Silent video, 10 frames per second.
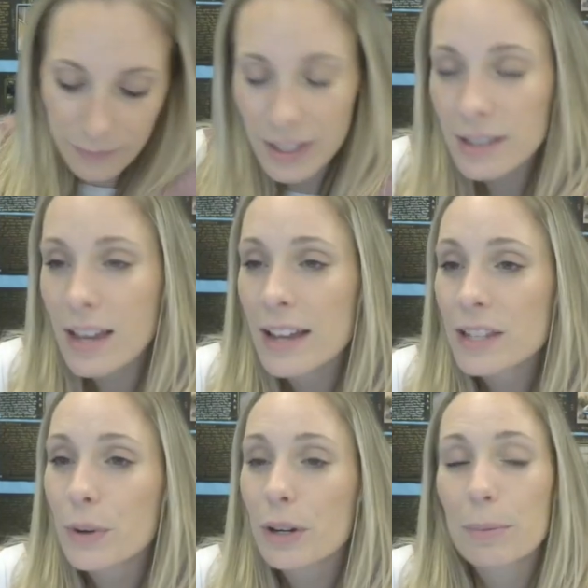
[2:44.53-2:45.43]
Sine
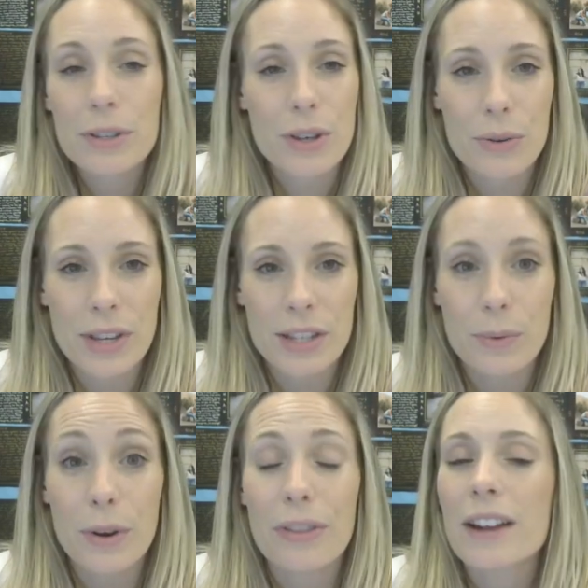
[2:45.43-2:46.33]
squared plus cosine
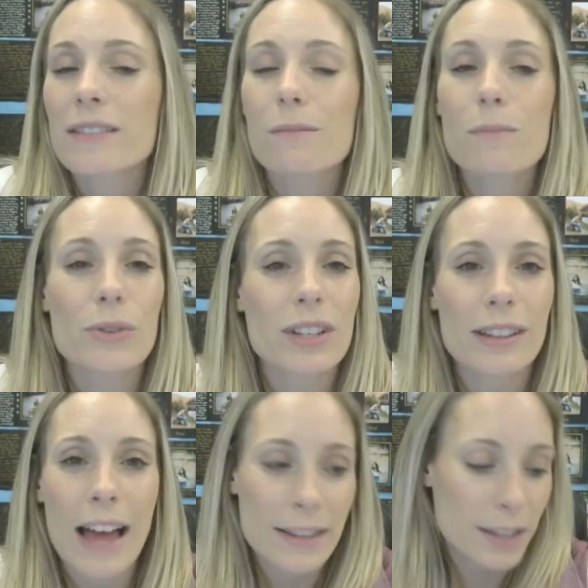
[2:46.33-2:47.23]
squared, that is our most
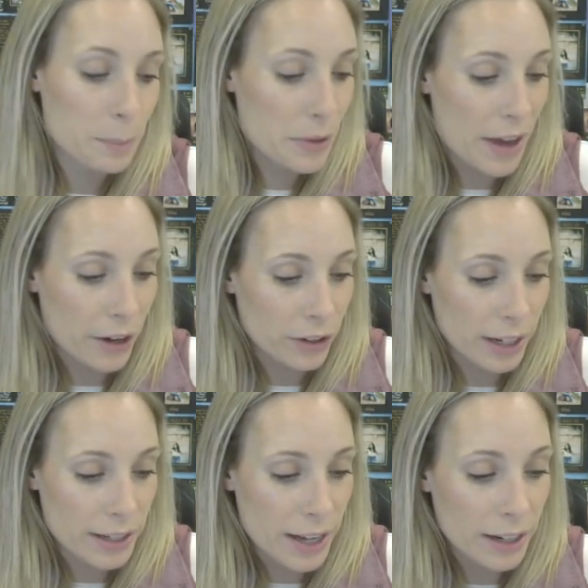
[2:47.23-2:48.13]
classic Pythagorean
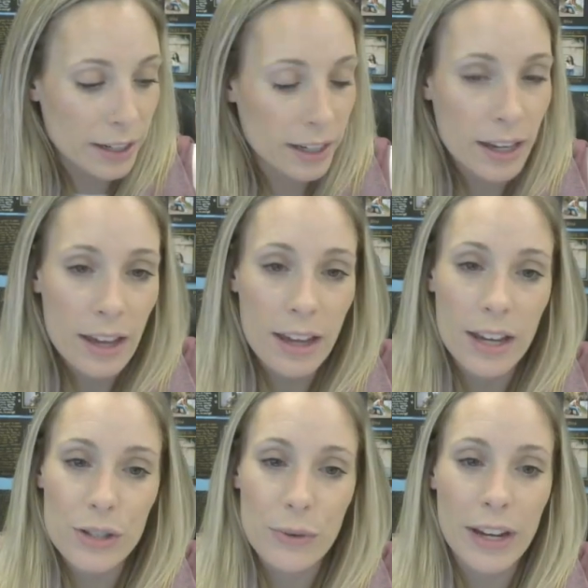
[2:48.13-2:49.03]
identity.
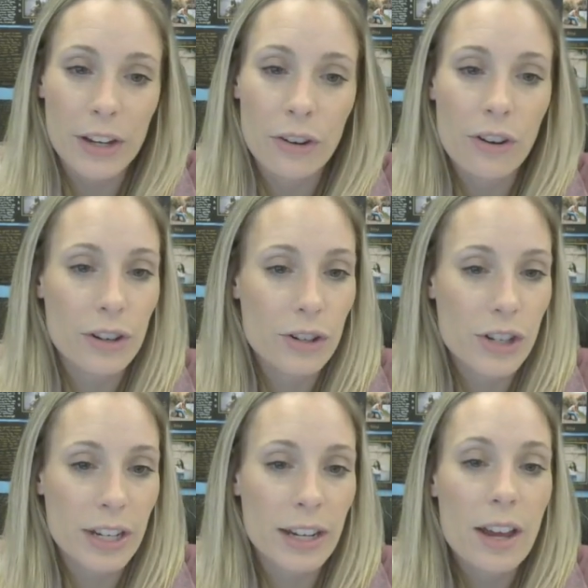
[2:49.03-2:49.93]
It's right here on our
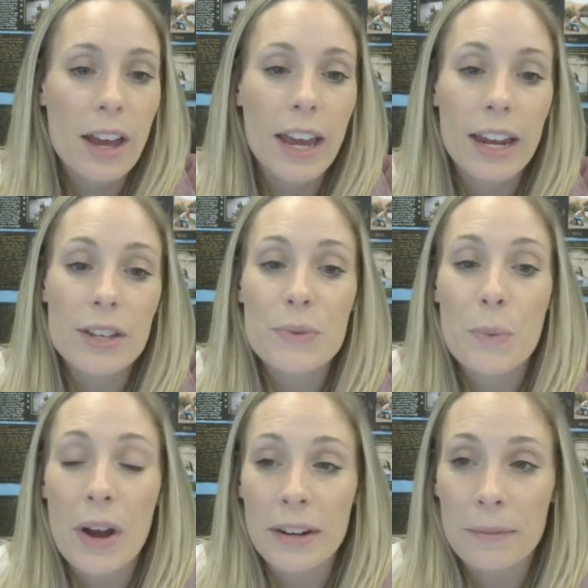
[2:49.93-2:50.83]
sheet. It is
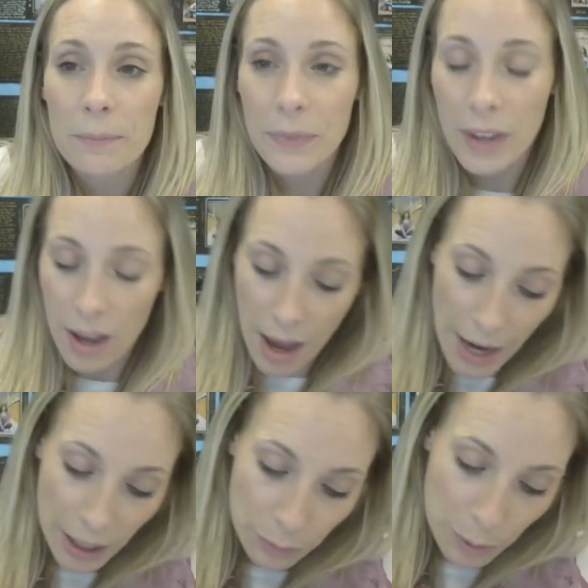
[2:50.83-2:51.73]
1. I
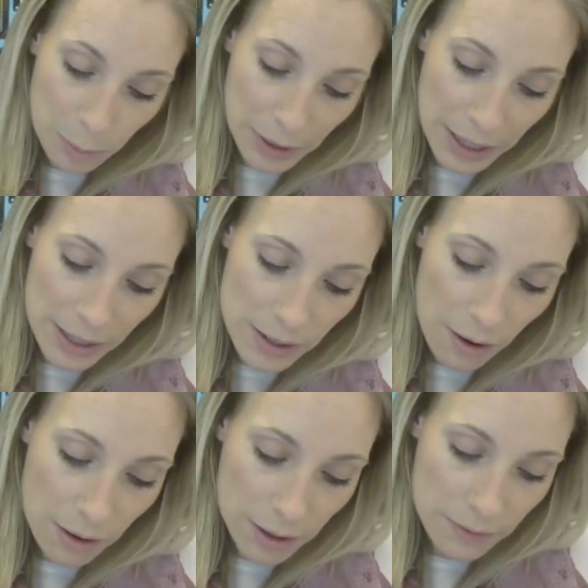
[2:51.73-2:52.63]
can replace
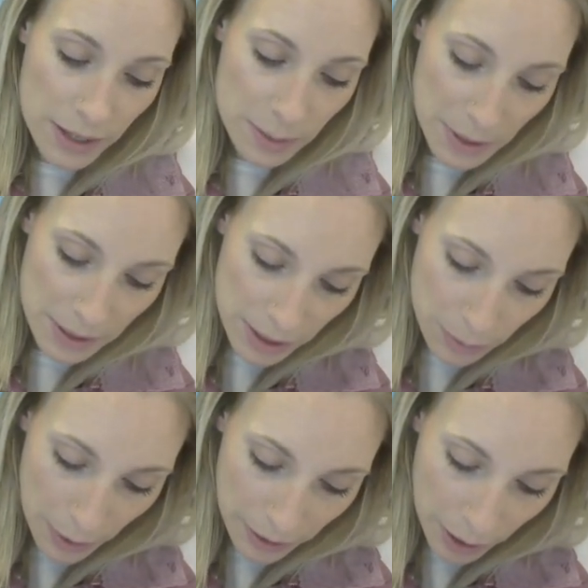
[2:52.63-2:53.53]
all of this business
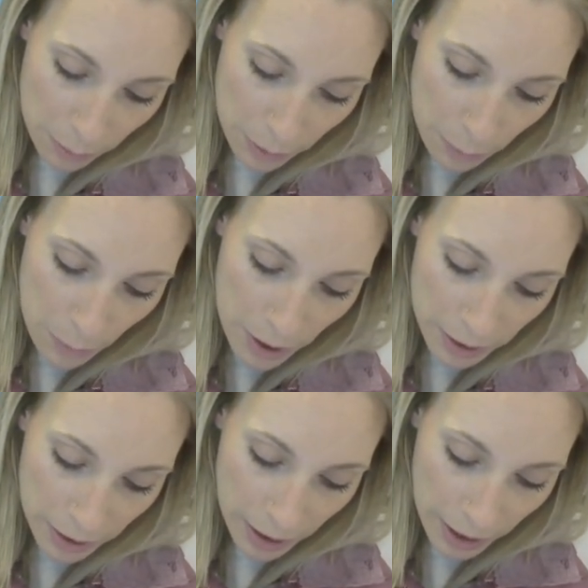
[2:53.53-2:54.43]
right there with 1,
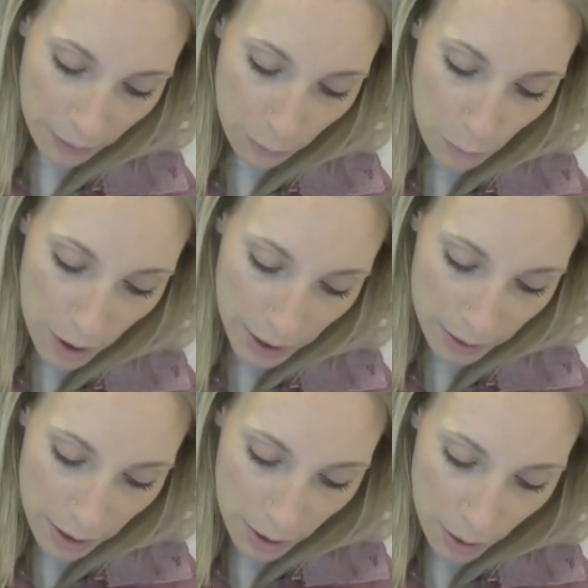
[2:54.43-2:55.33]
and I have 1
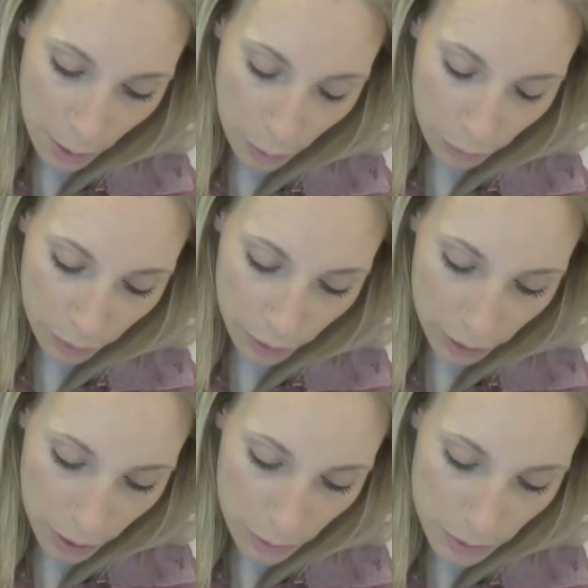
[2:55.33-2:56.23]
over
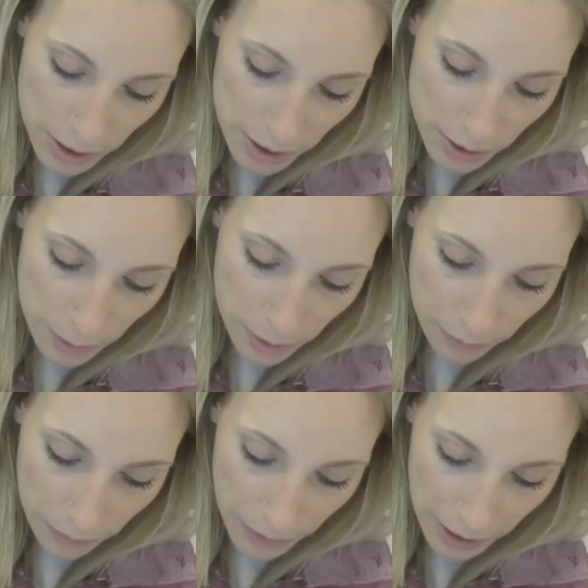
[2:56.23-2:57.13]
cosine squared of
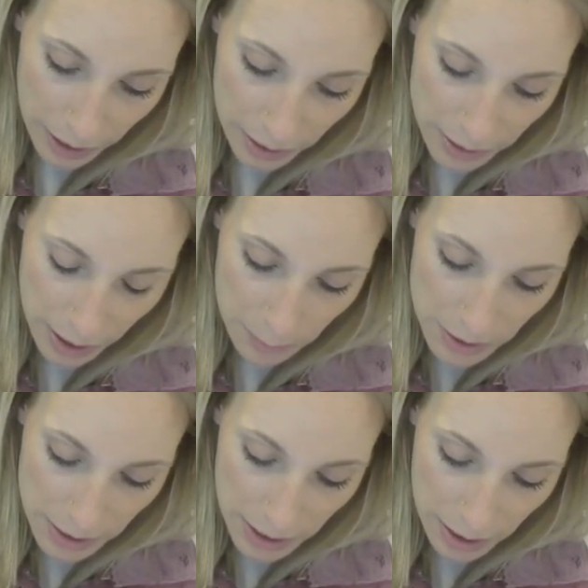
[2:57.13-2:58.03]
theta times
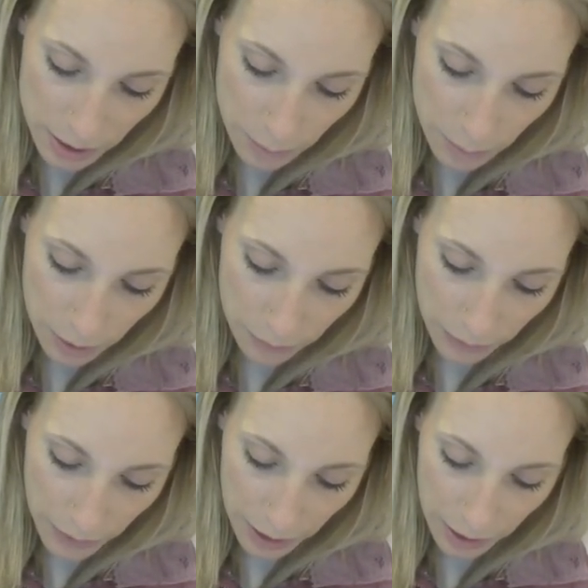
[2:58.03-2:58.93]
secant squared of
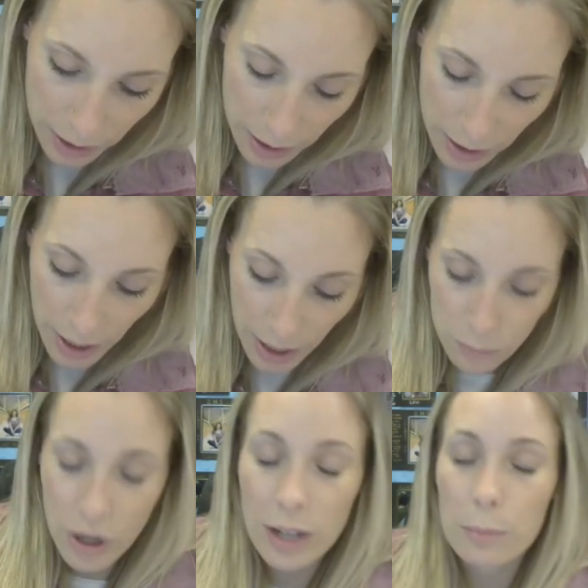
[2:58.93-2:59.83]
theta, and I'm
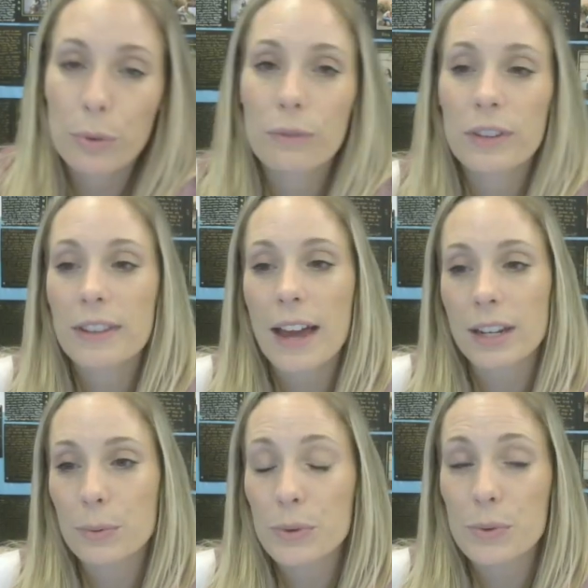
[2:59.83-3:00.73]
trying to prove that that
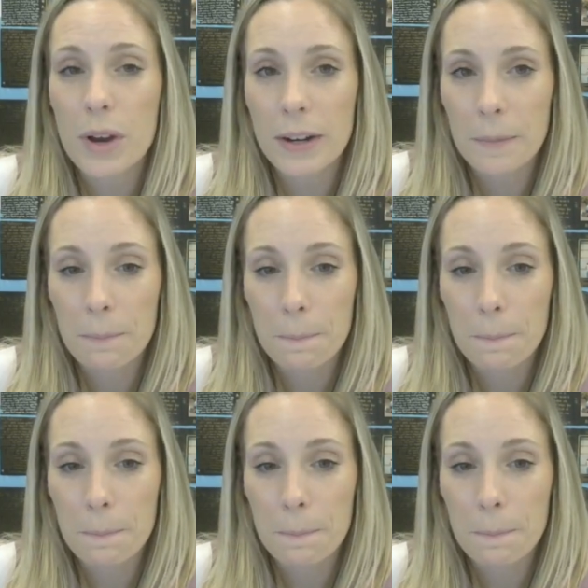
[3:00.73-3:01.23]
equals 1.